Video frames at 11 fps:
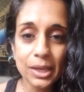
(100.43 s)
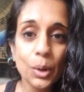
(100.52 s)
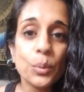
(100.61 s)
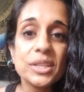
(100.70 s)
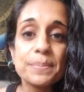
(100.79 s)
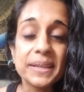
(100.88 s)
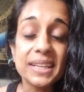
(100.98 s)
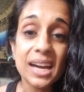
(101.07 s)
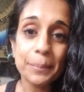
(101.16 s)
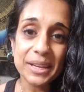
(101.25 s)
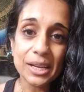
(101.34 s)
What's been
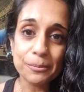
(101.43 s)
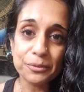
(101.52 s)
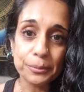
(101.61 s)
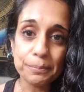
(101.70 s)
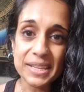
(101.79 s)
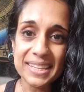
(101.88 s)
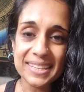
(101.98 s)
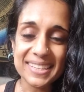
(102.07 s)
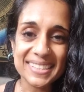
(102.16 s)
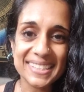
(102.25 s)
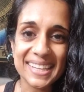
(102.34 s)
coming up for me
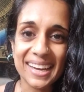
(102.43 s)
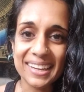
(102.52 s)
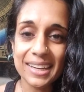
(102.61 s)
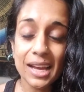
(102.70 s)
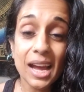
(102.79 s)
is that